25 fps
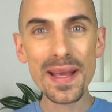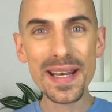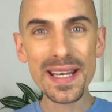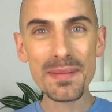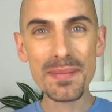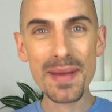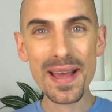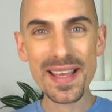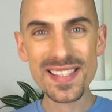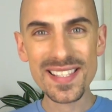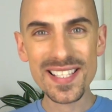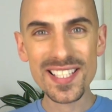
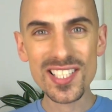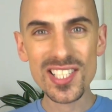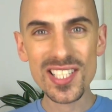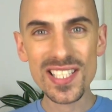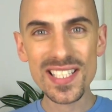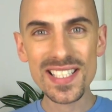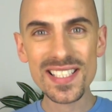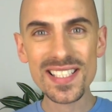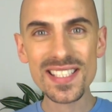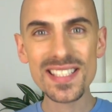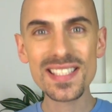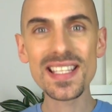
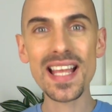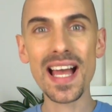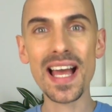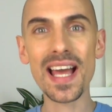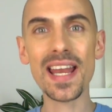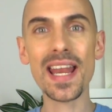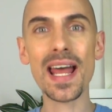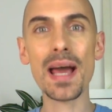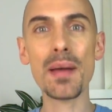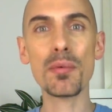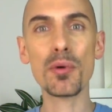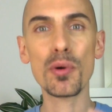messages
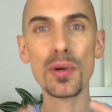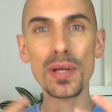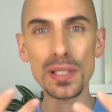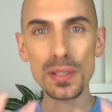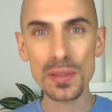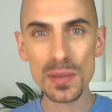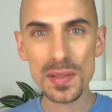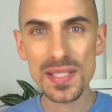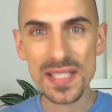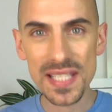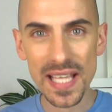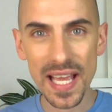that I'm going
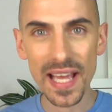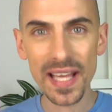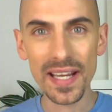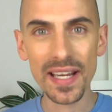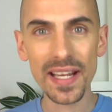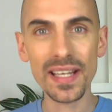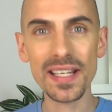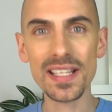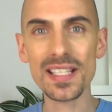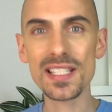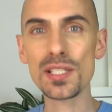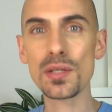to send,
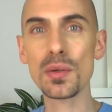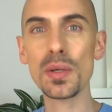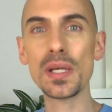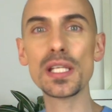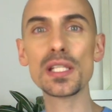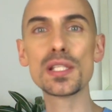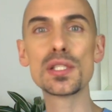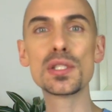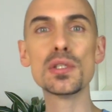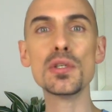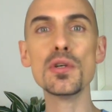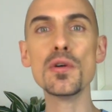and it's
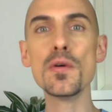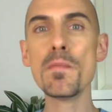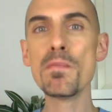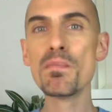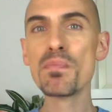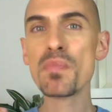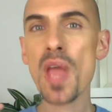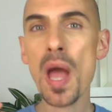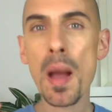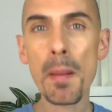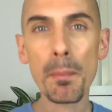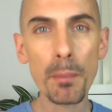going to
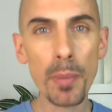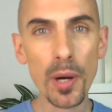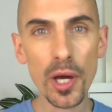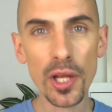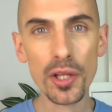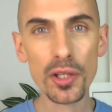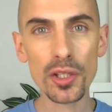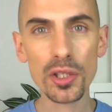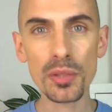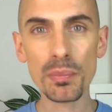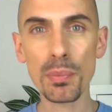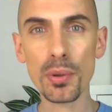
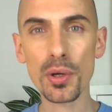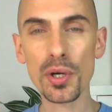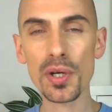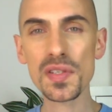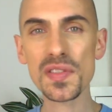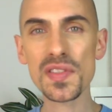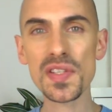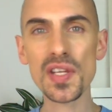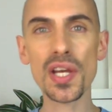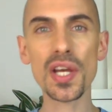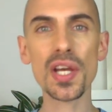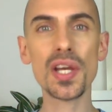bother the
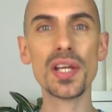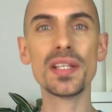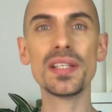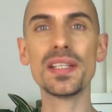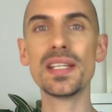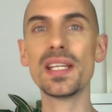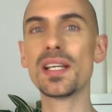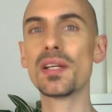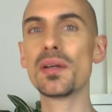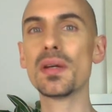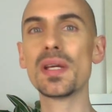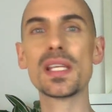person,
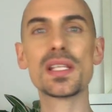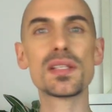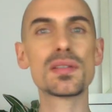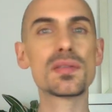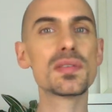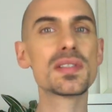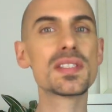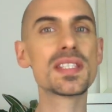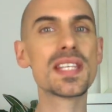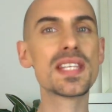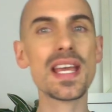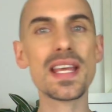they're going to
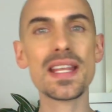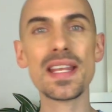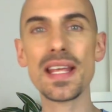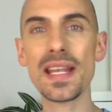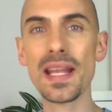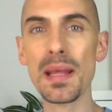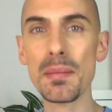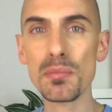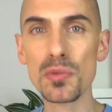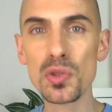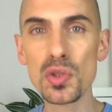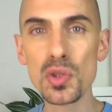say that
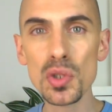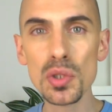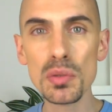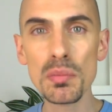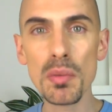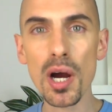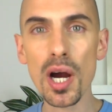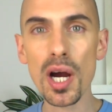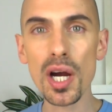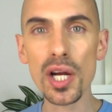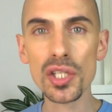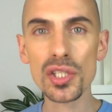I'm too
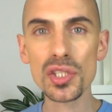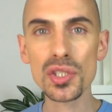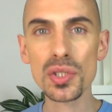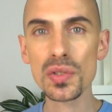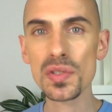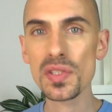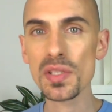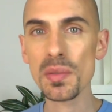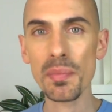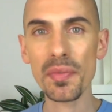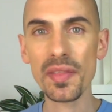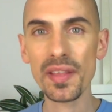much or
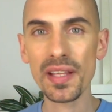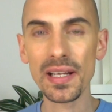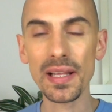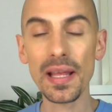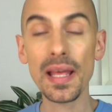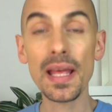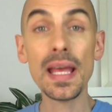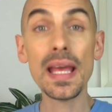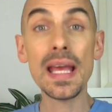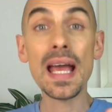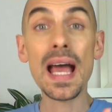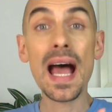something like that.
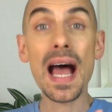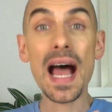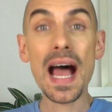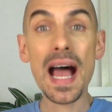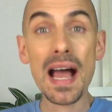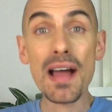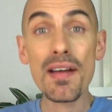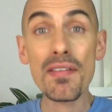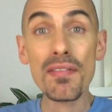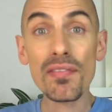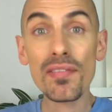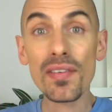
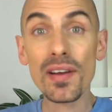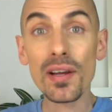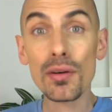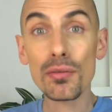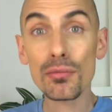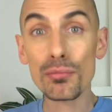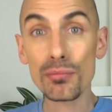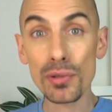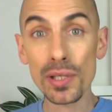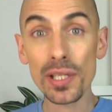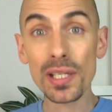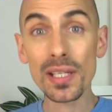I've
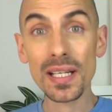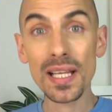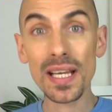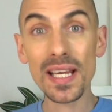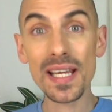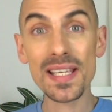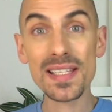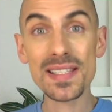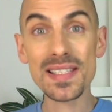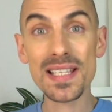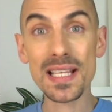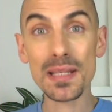
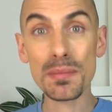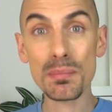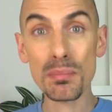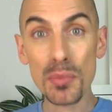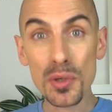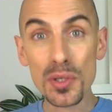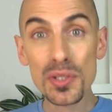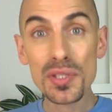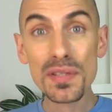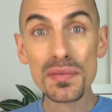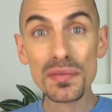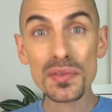realize that
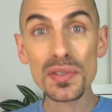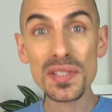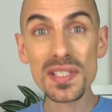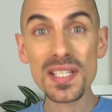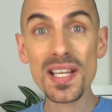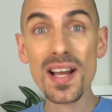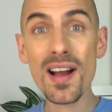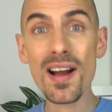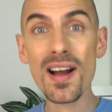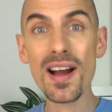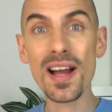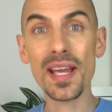most of the
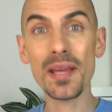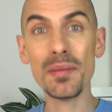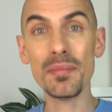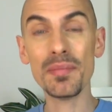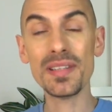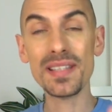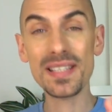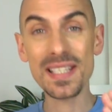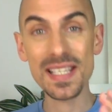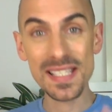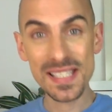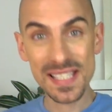
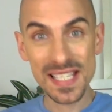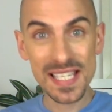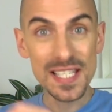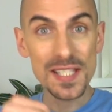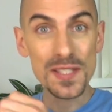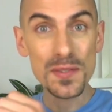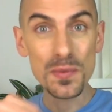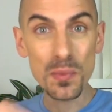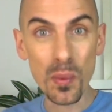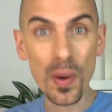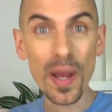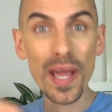time, this
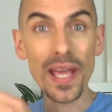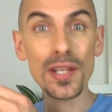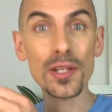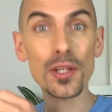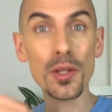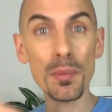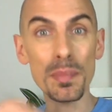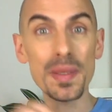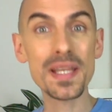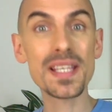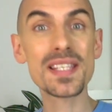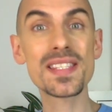is when
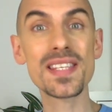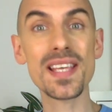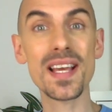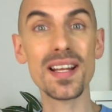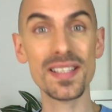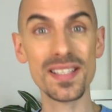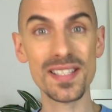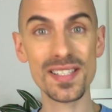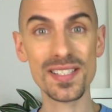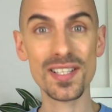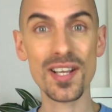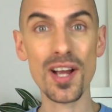the big sale
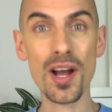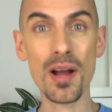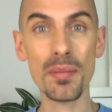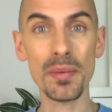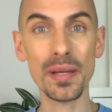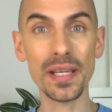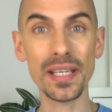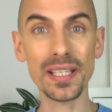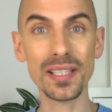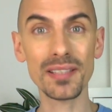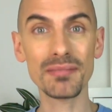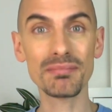is
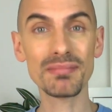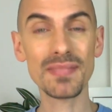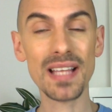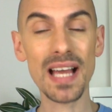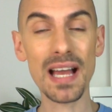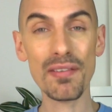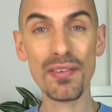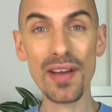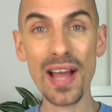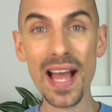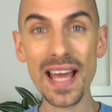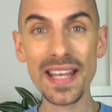coming.
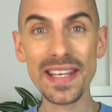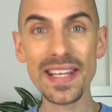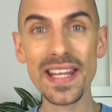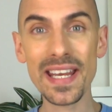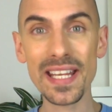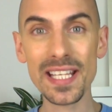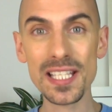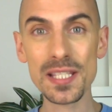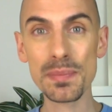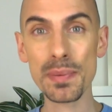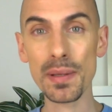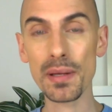I've had that
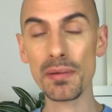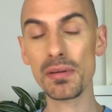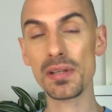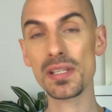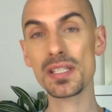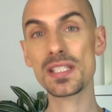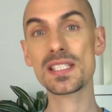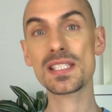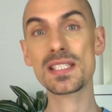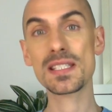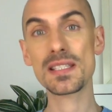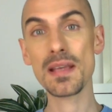
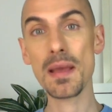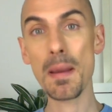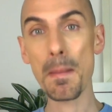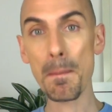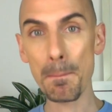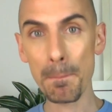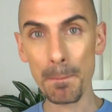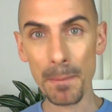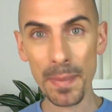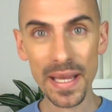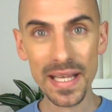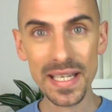experience
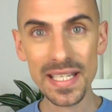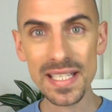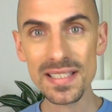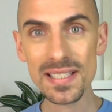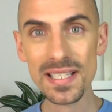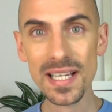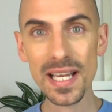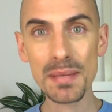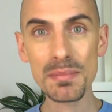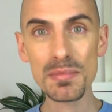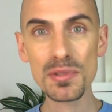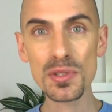many
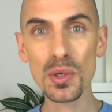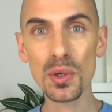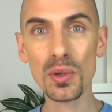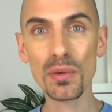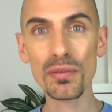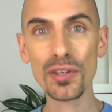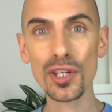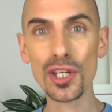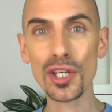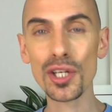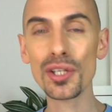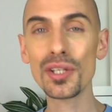times
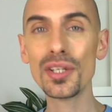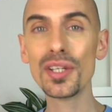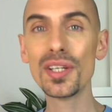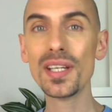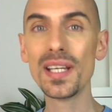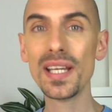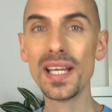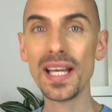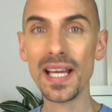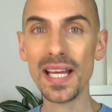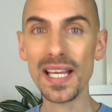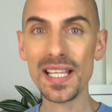over.
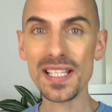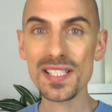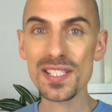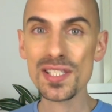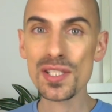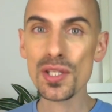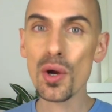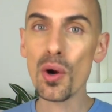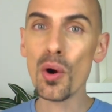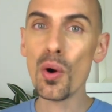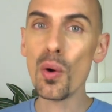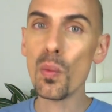And
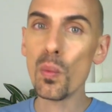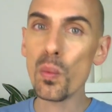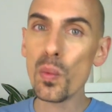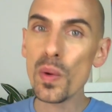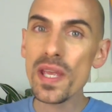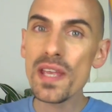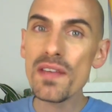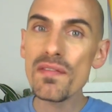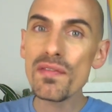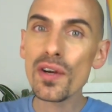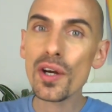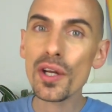so
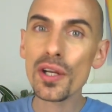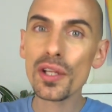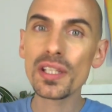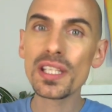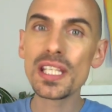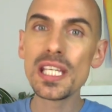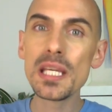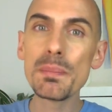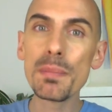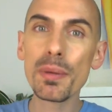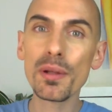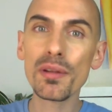we've got to
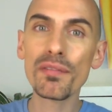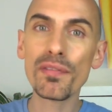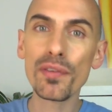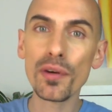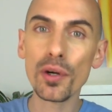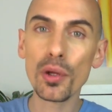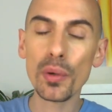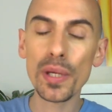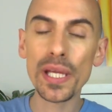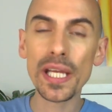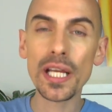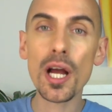keep on
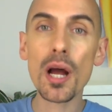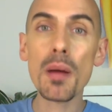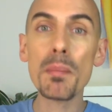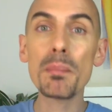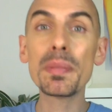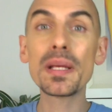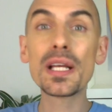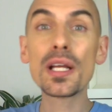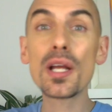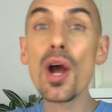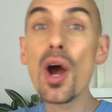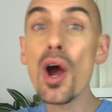following up,
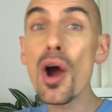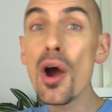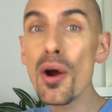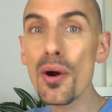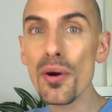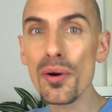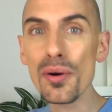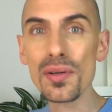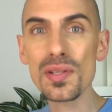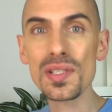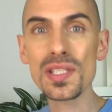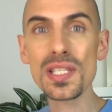
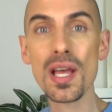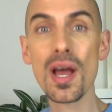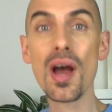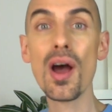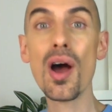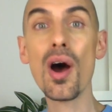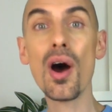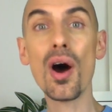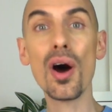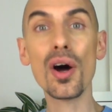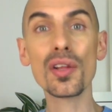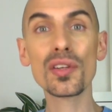because
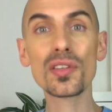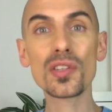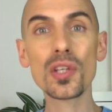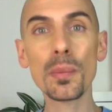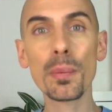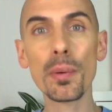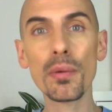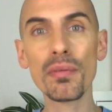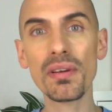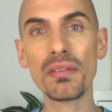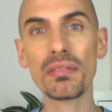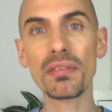on top
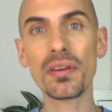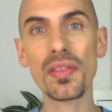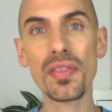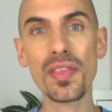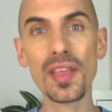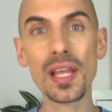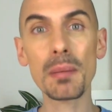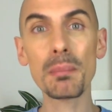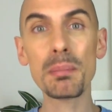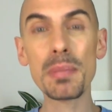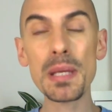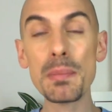of
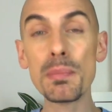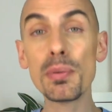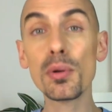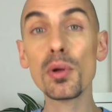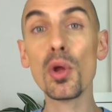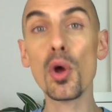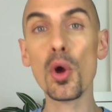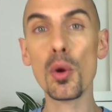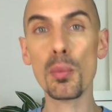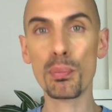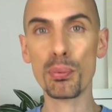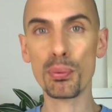everything,
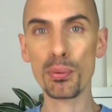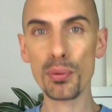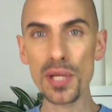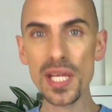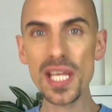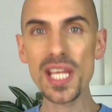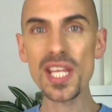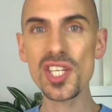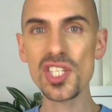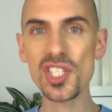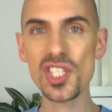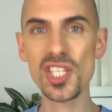people
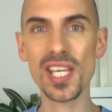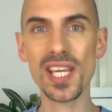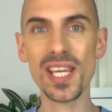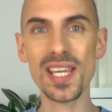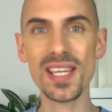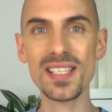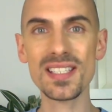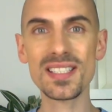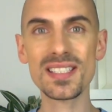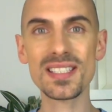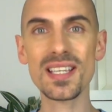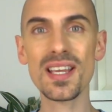
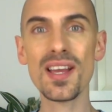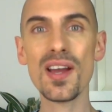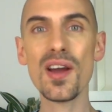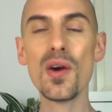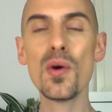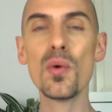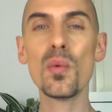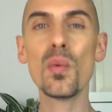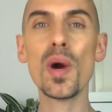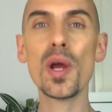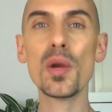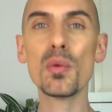appreciate
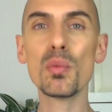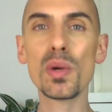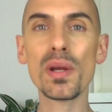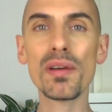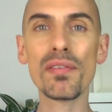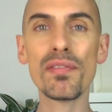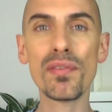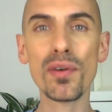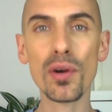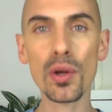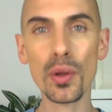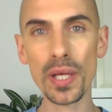when we're
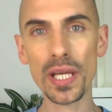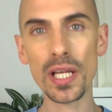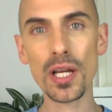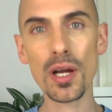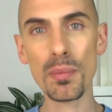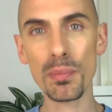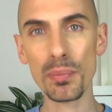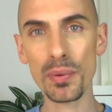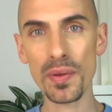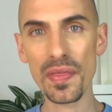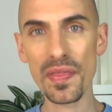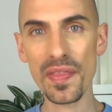following
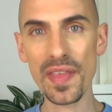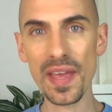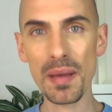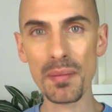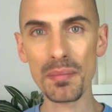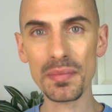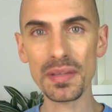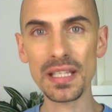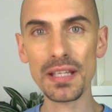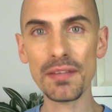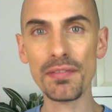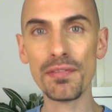up with
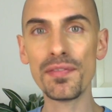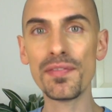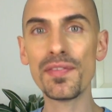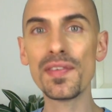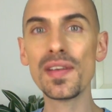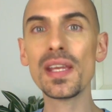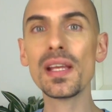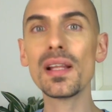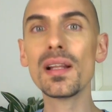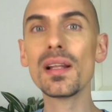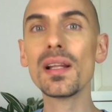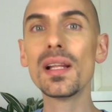them. They
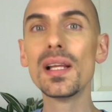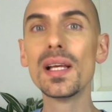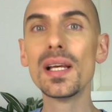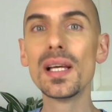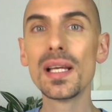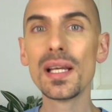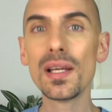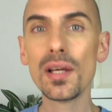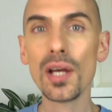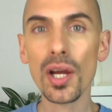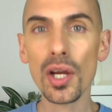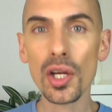feel
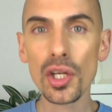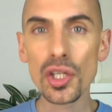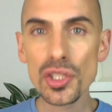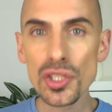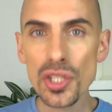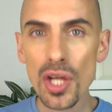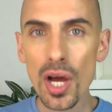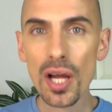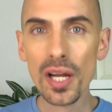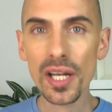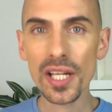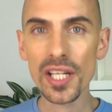
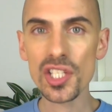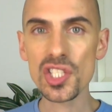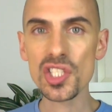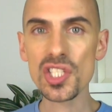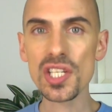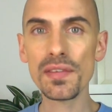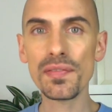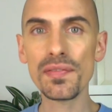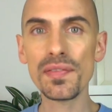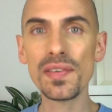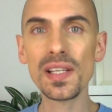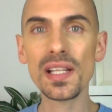acknowledged,
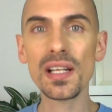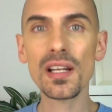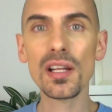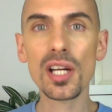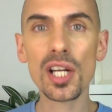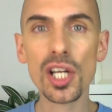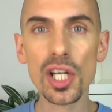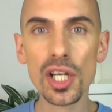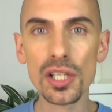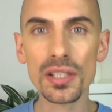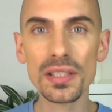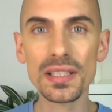they feel
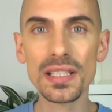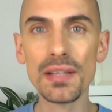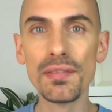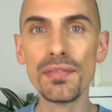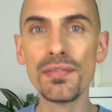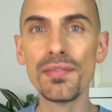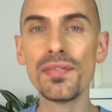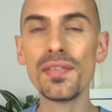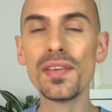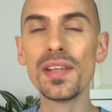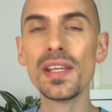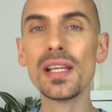heard, they
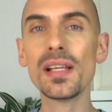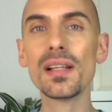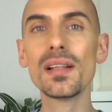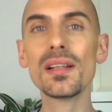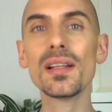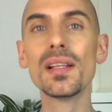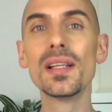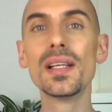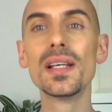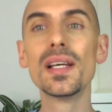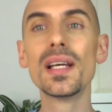feel